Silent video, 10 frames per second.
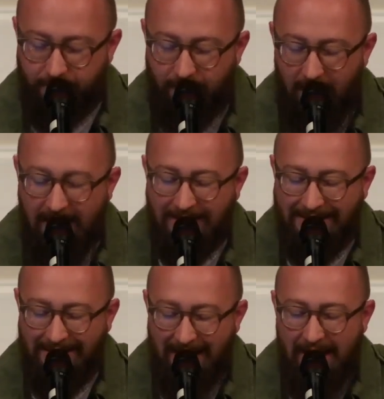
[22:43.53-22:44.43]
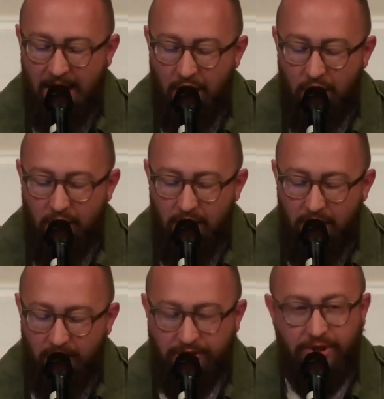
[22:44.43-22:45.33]
and kaleo,
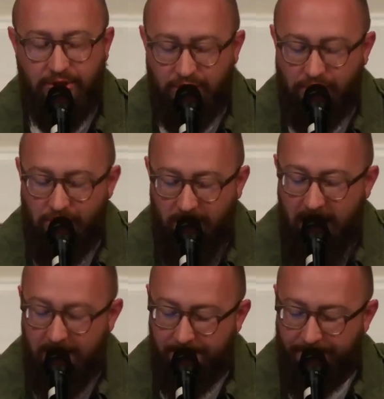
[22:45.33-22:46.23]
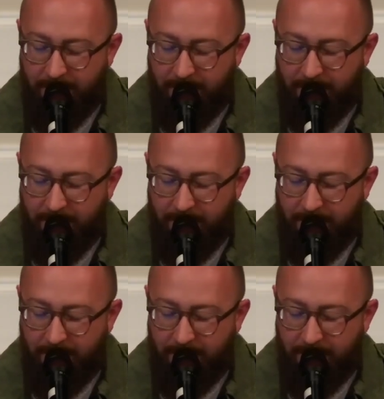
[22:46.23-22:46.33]
which is to surname,